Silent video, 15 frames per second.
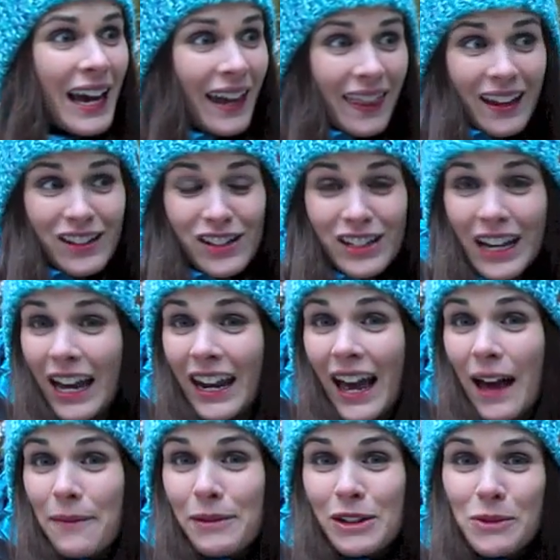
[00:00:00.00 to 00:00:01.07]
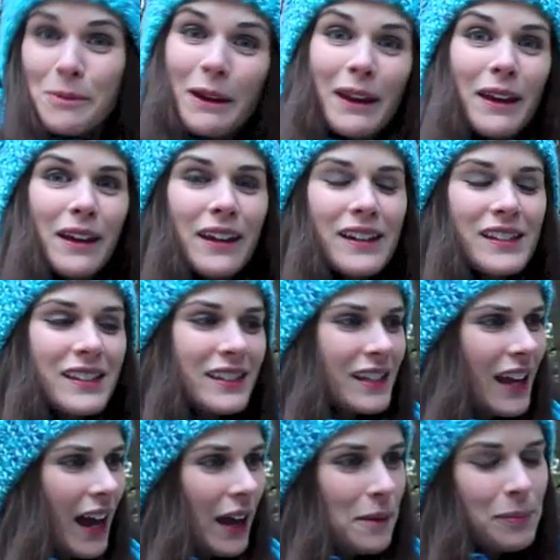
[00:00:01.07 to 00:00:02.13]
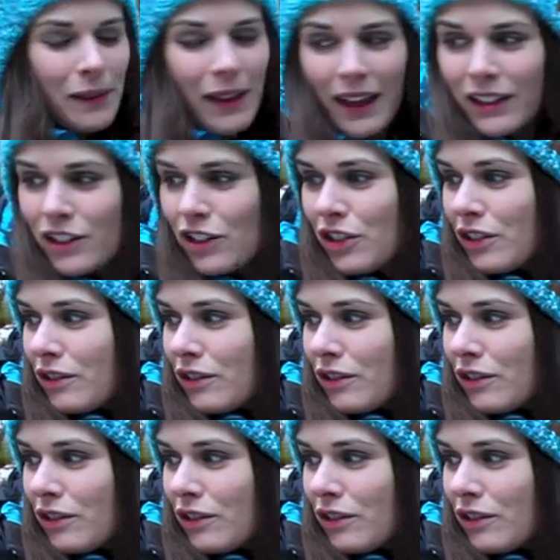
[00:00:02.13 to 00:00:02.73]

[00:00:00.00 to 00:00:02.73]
And that just kind of happened to me because I'd planned to